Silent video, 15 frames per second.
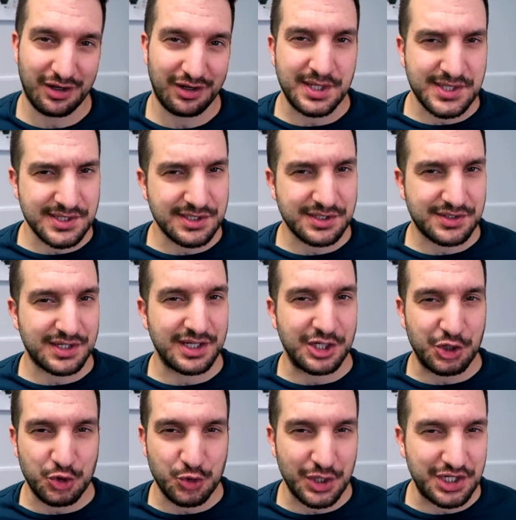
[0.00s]
Isn't it
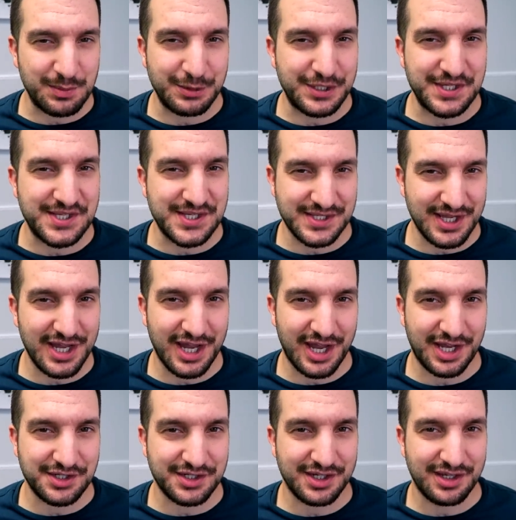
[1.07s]
incredibly
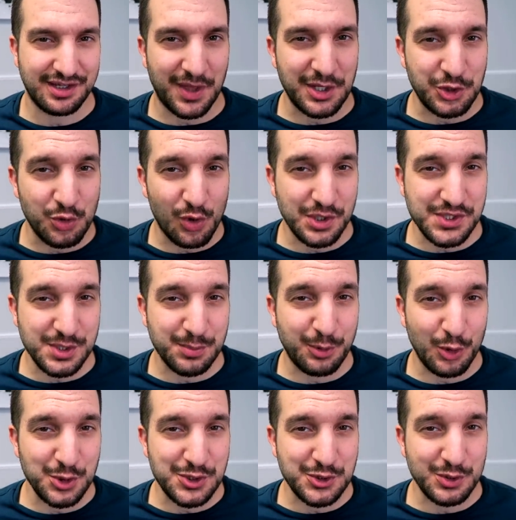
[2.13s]
sad that you are
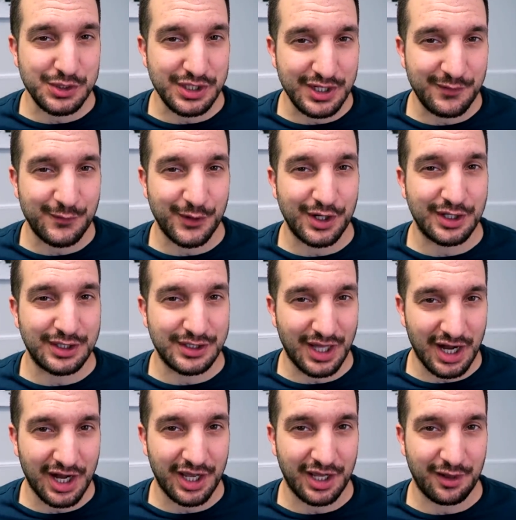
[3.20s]
supposed to live a
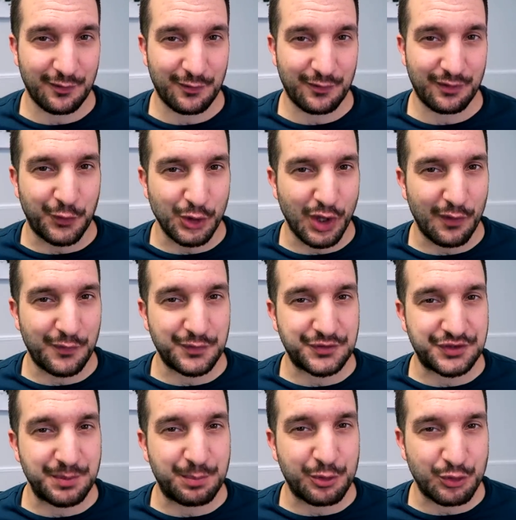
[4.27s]
life full of
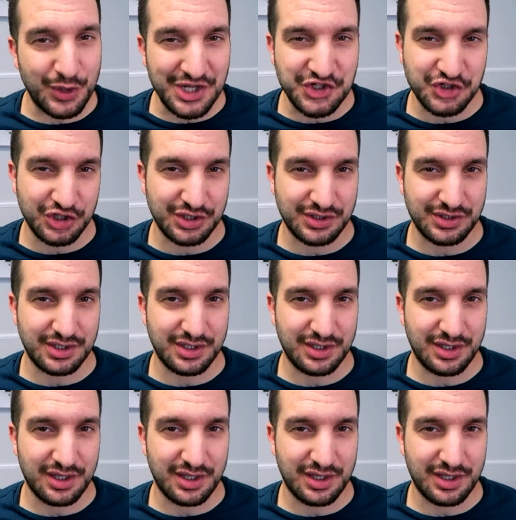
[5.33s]
depression